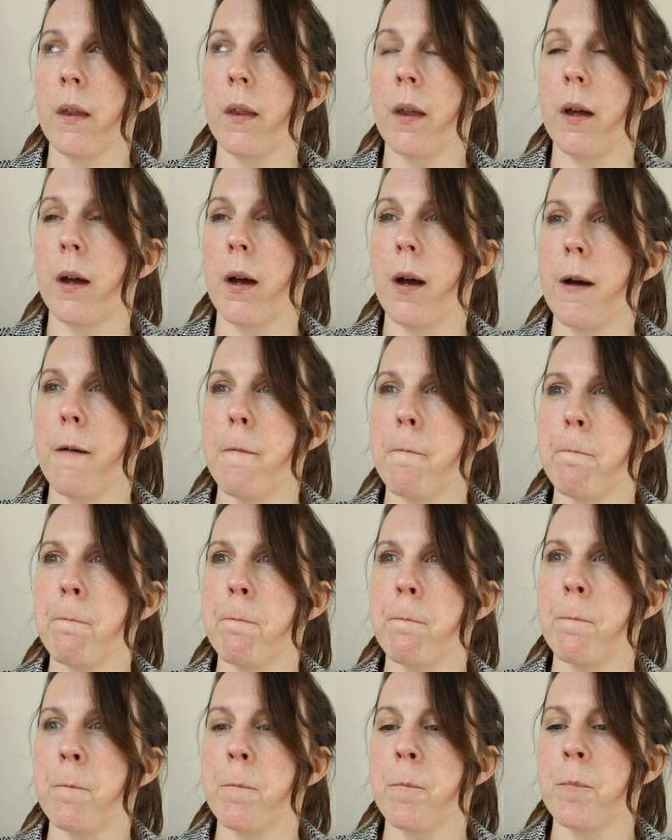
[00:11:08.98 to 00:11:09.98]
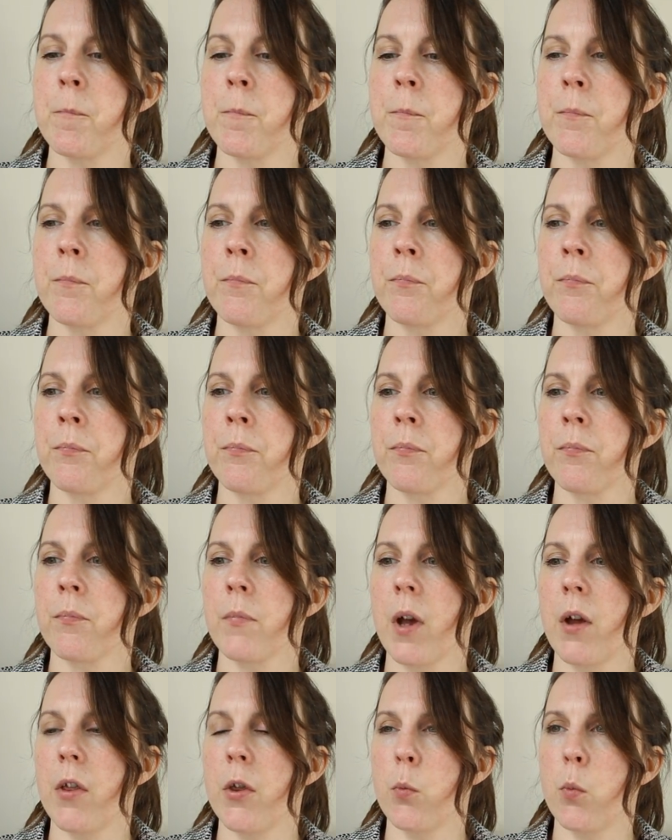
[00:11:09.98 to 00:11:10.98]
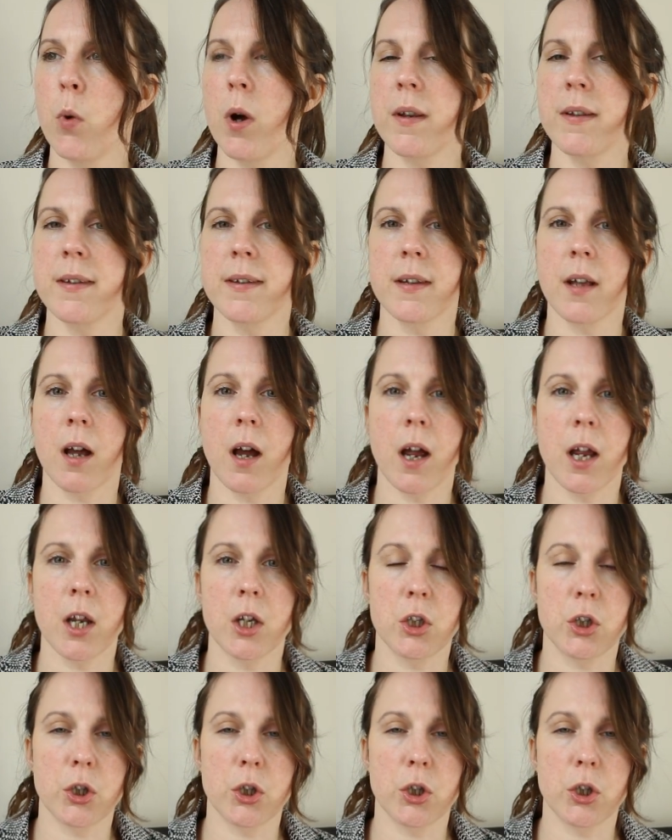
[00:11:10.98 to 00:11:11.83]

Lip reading: And the ones I